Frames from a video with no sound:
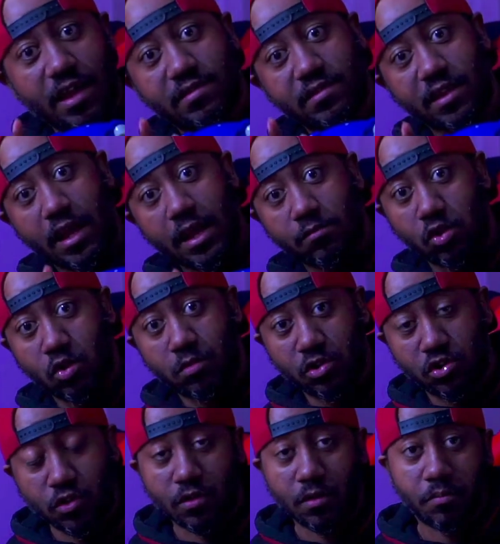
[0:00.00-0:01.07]
as a GameCube
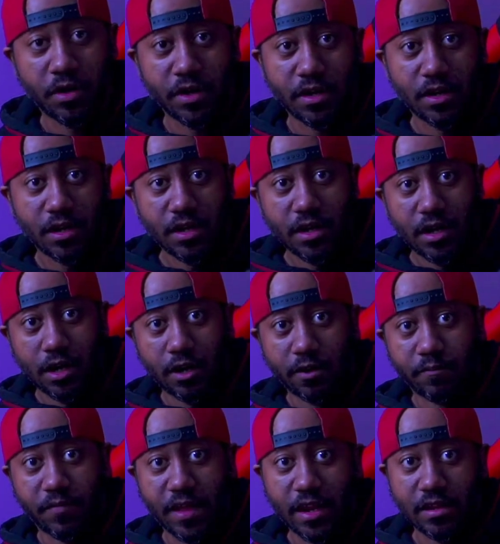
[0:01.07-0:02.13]
controller, but
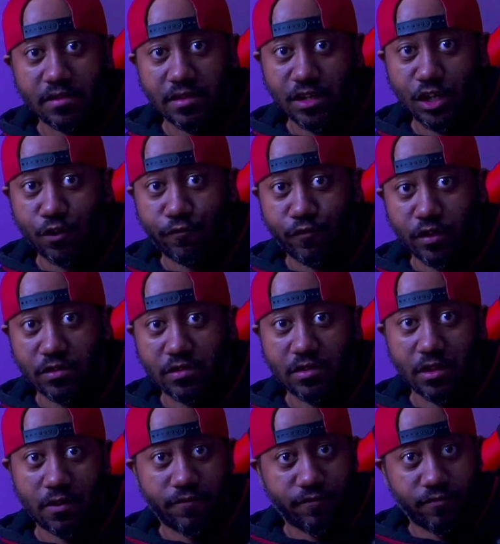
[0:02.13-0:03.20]
that is a
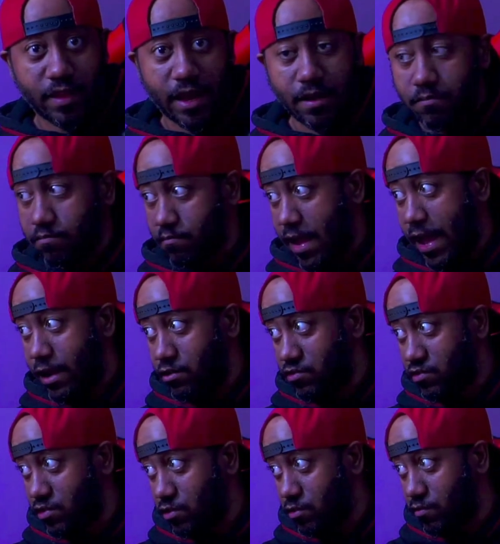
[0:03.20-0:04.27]
difference if that
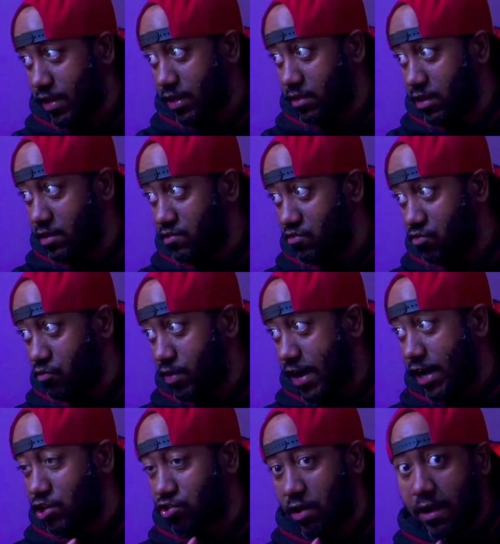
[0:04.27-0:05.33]
matters to you, that these do
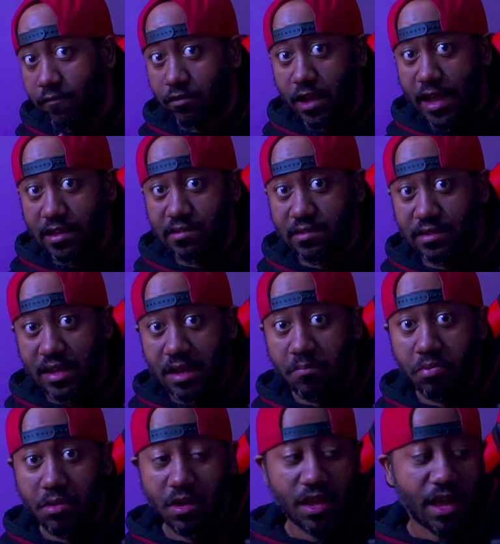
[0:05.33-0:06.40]
not travel as deep
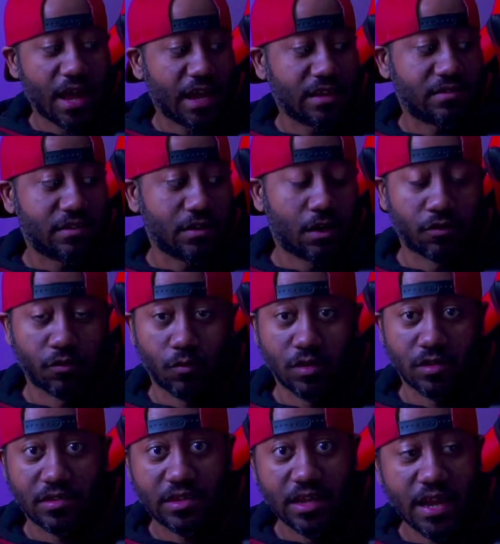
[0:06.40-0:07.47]
as the other
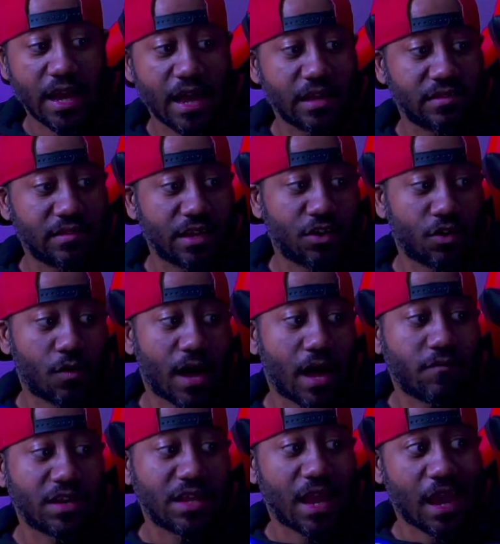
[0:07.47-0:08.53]
ones. Seeing as they don't
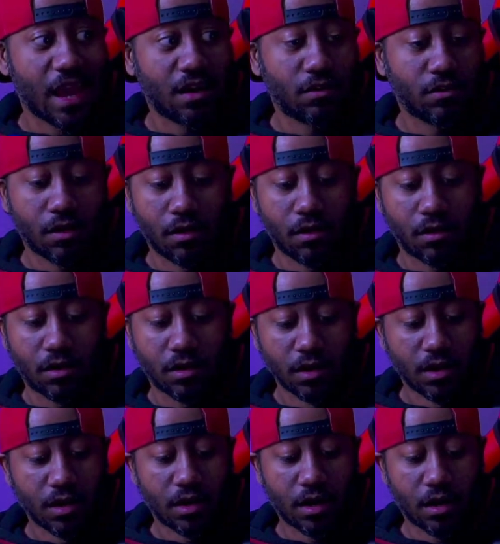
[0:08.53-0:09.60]
have any analog
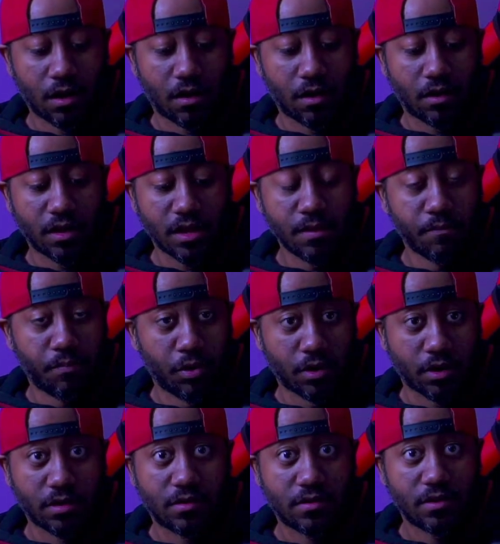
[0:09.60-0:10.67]

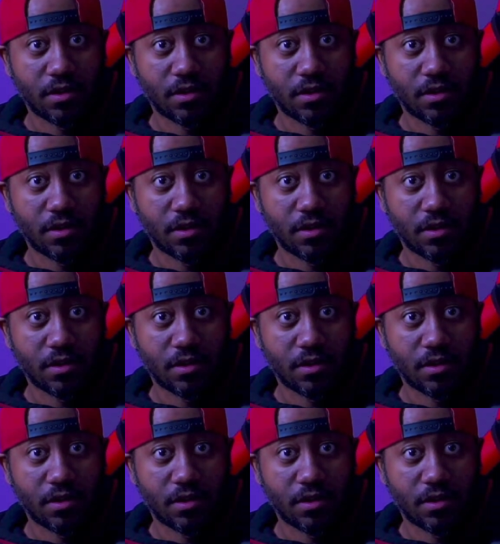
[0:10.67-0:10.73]
input,